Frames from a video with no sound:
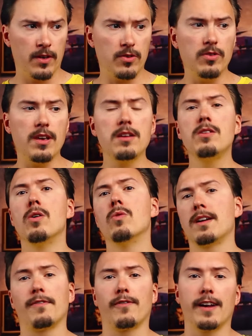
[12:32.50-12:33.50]
do they know
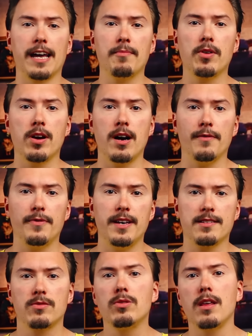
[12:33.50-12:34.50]
what a flame graph
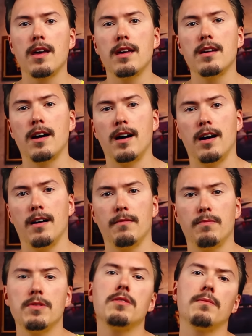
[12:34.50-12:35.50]
is? Do they
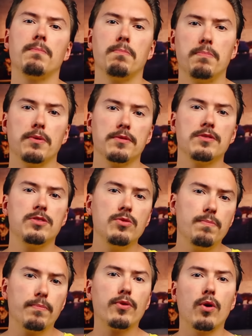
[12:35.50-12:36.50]

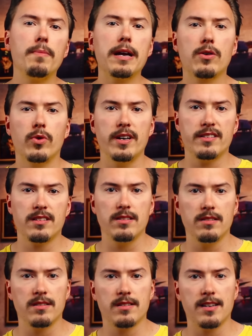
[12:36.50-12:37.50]
do probing
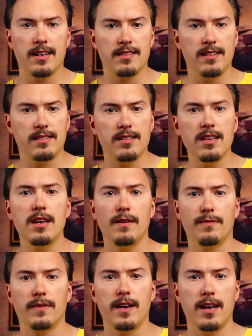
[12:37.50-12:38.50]
questions that see
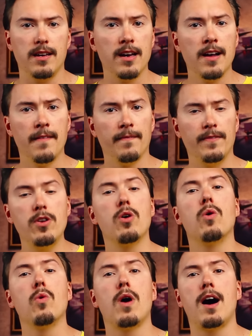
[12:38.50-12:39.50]
if they
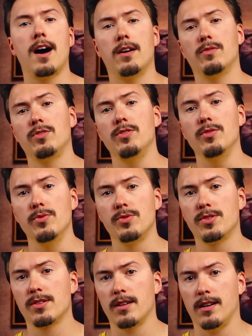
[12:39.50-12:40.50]
know how to
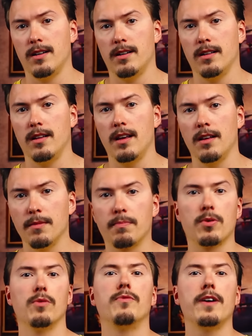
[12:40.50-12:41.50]
use the
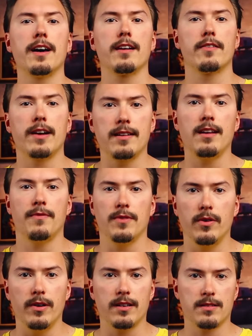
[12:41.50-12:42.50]
profiler and if
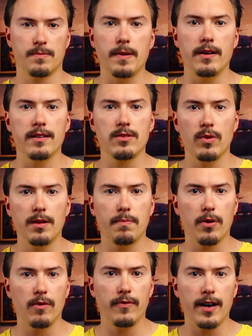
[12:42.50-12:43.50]
they're experienced with the
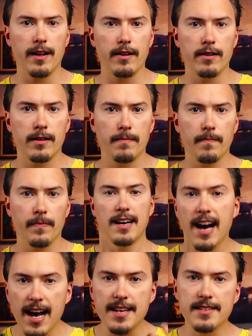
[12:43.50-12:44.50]
profiler?
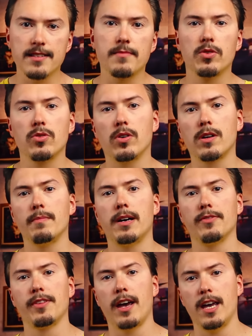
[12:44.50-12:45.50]
Ask them to talk
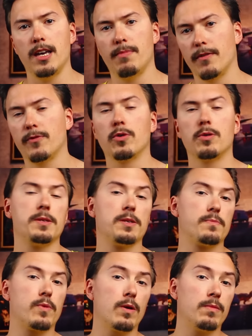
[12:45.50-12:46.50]
about a performance
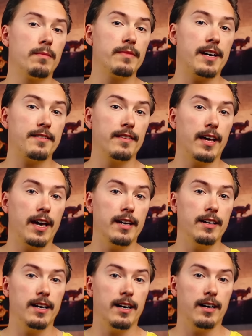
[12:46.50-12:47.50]
problem that they